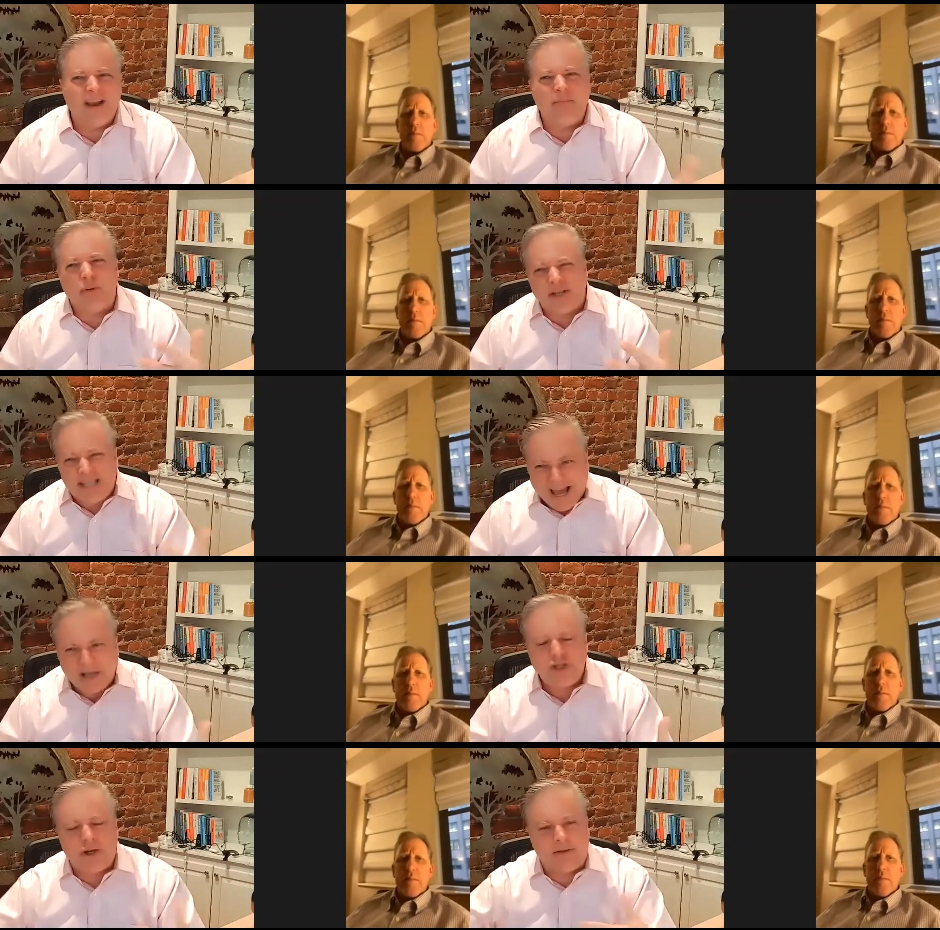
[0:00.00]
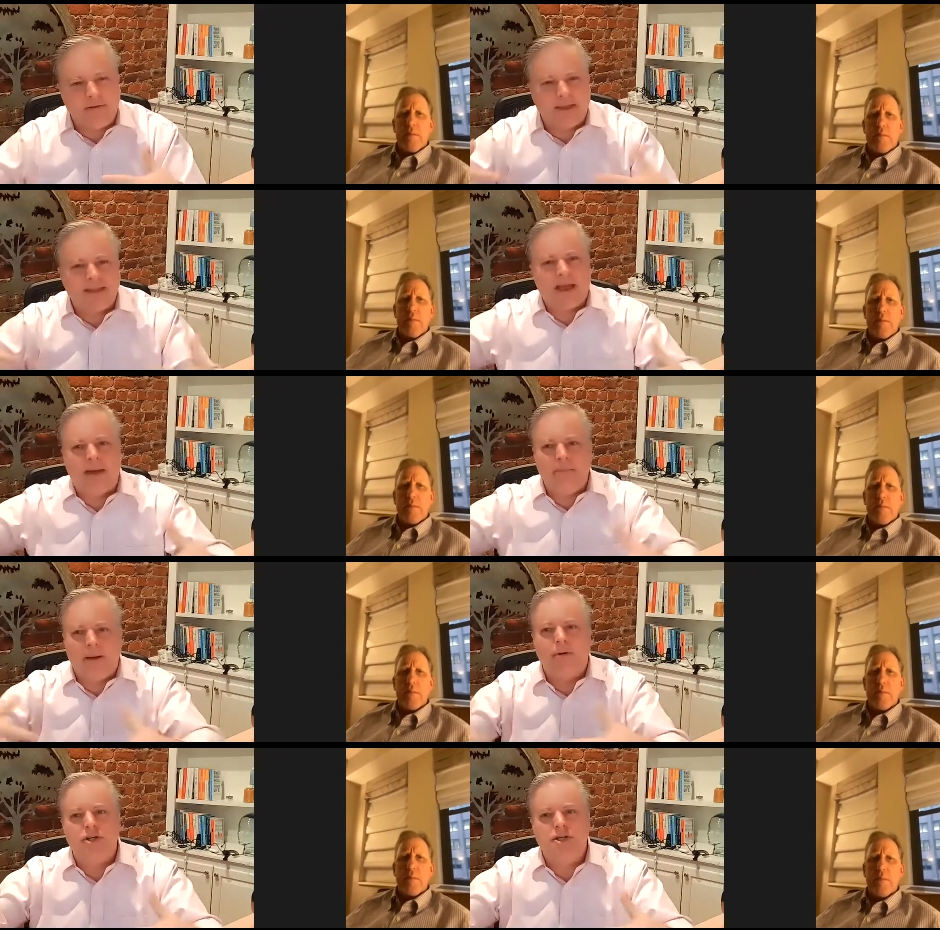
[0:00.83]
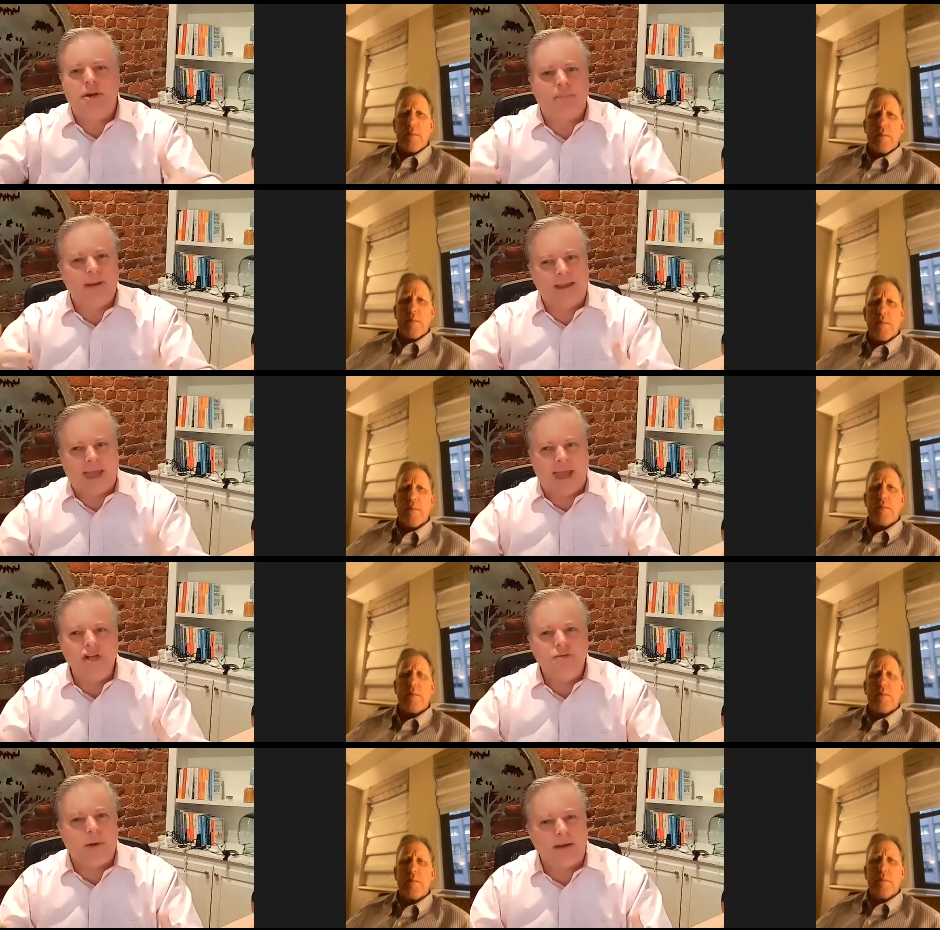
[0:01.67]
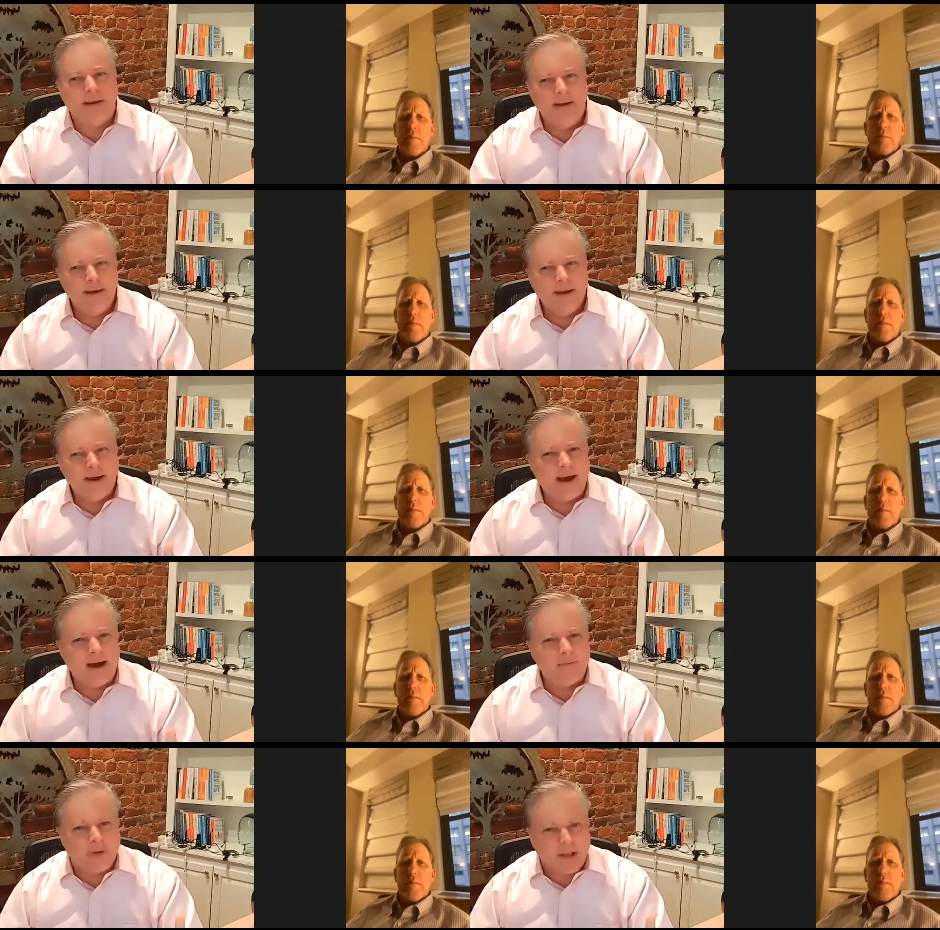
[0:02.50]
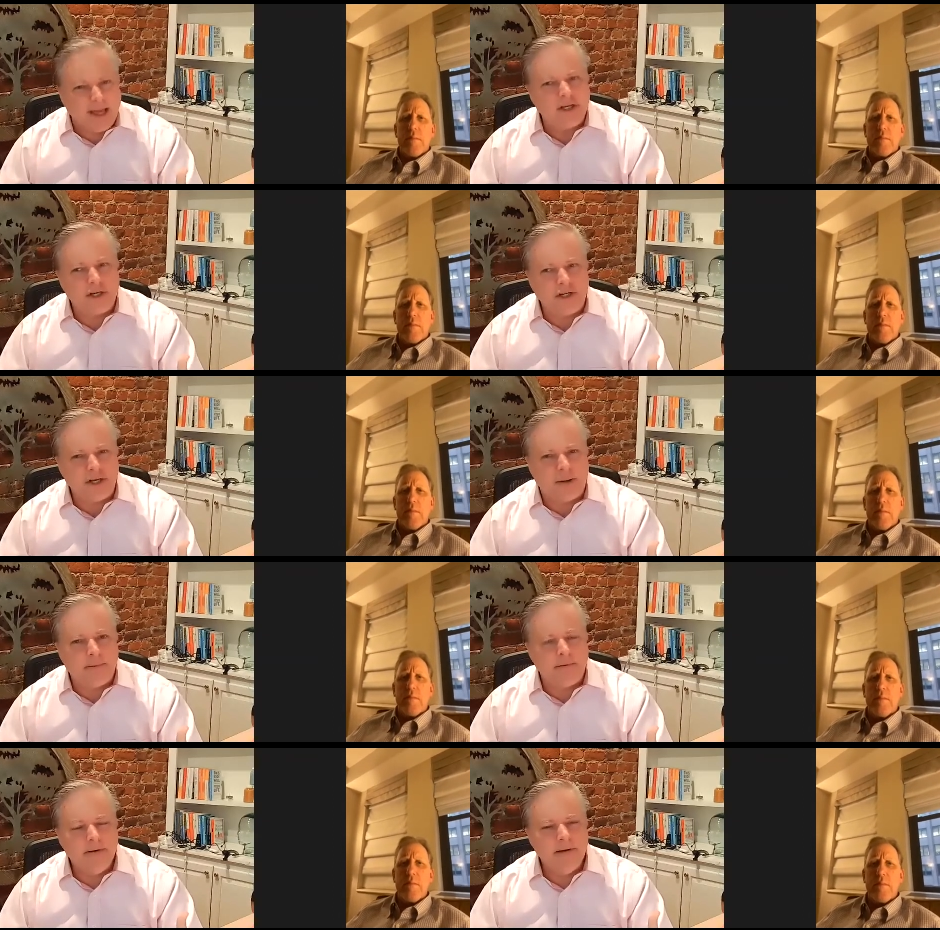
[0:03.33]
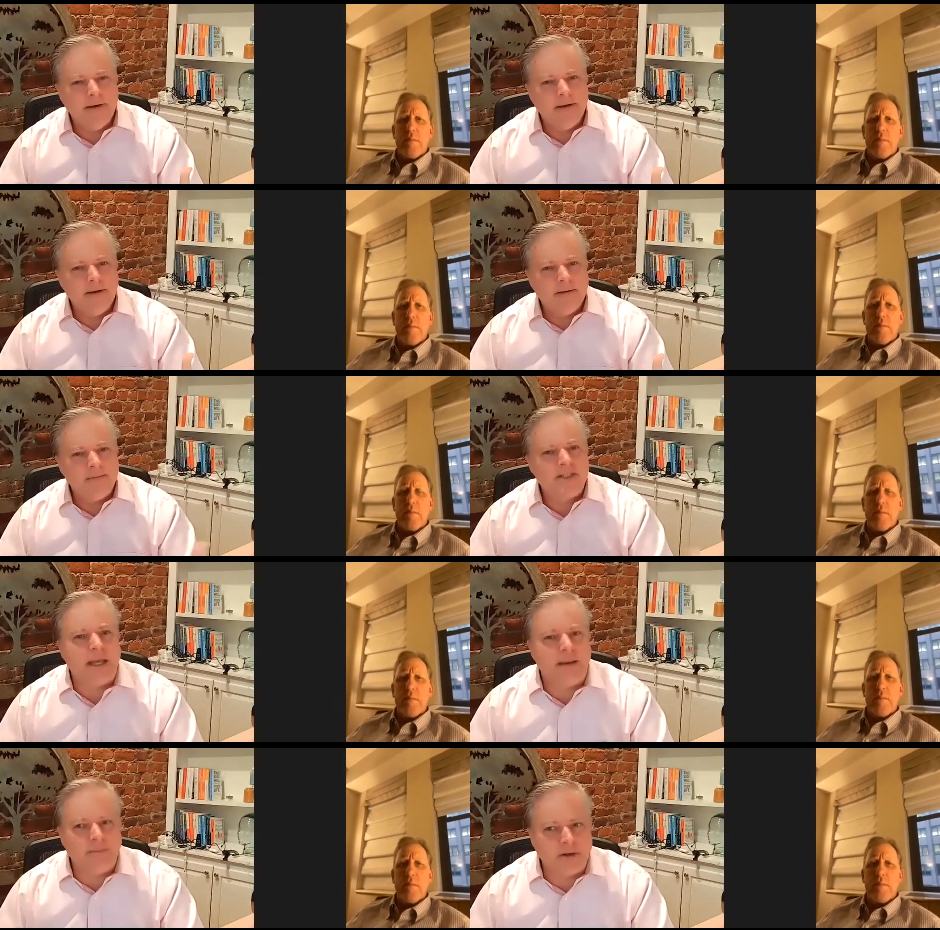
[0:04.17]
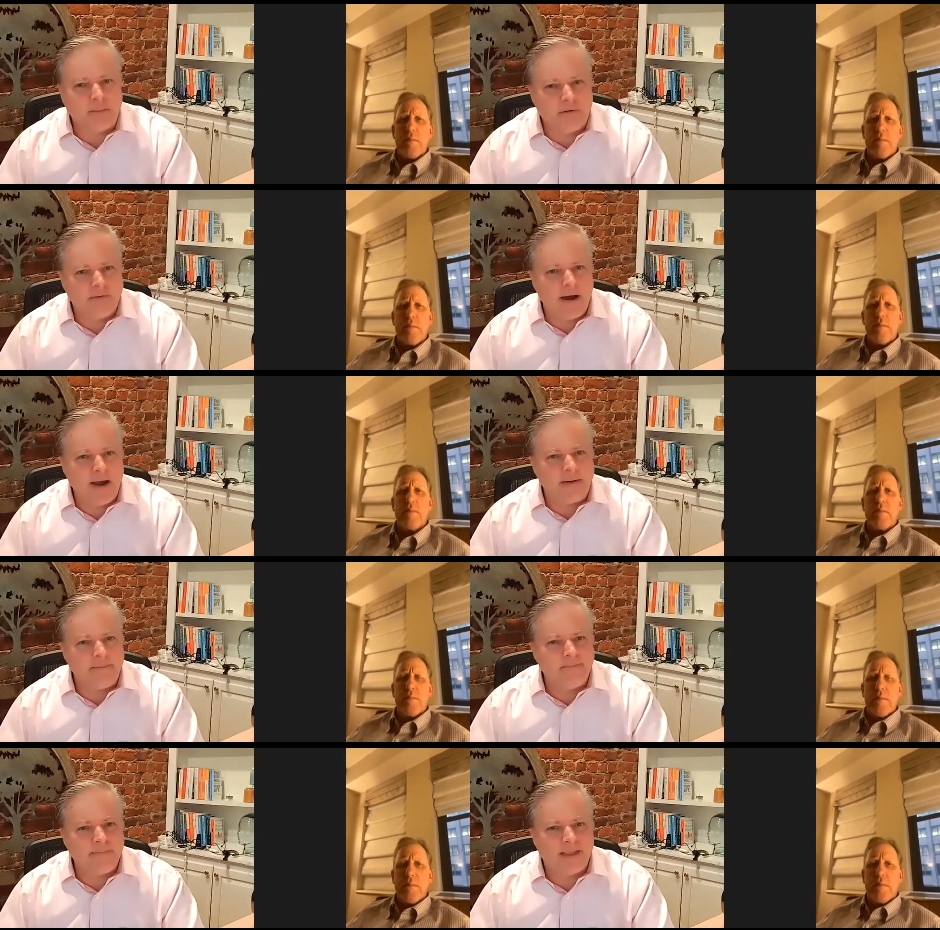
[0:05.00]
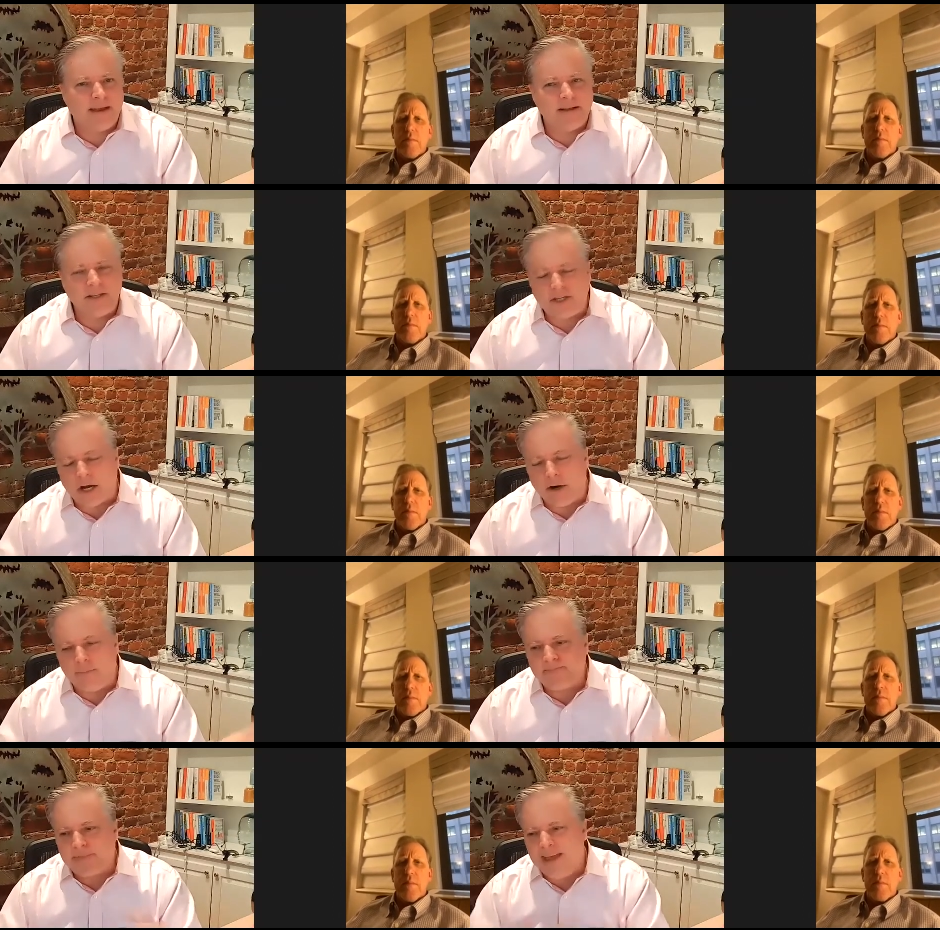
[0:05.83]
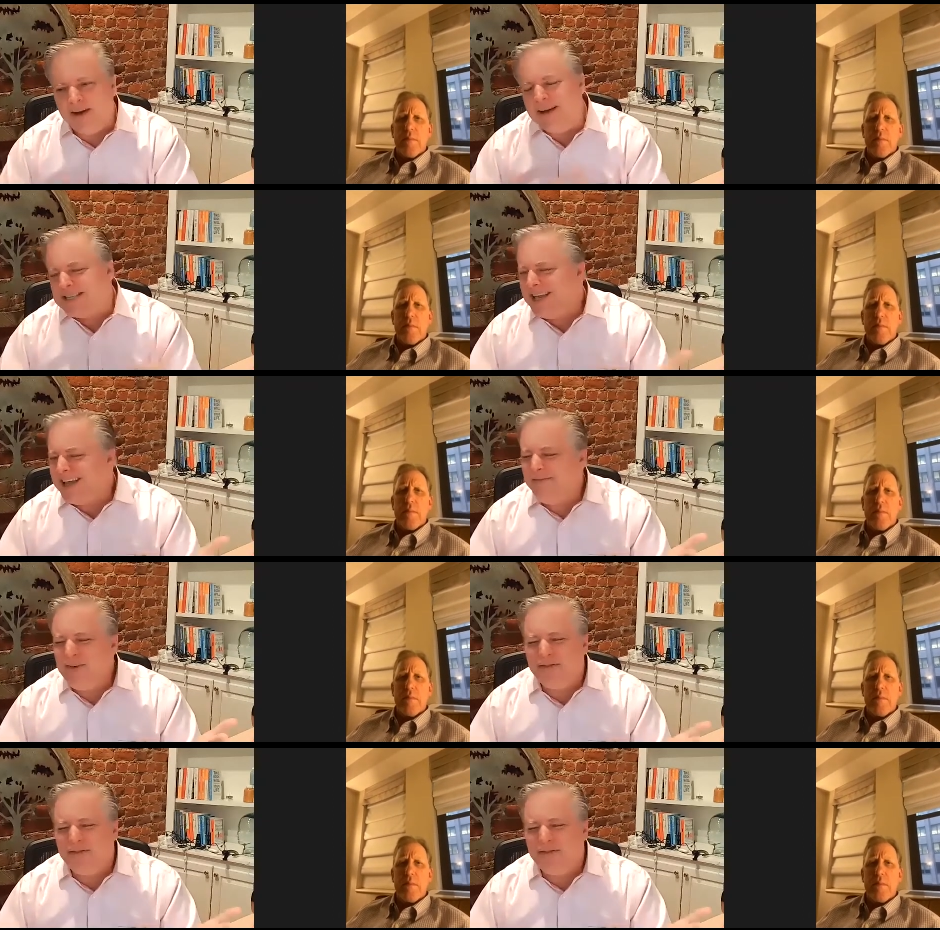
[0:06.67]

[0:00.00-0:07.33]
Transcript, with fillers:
Speaker 1: protection that that membership engagement uh, relationship seemed to provide. And so you know it's if you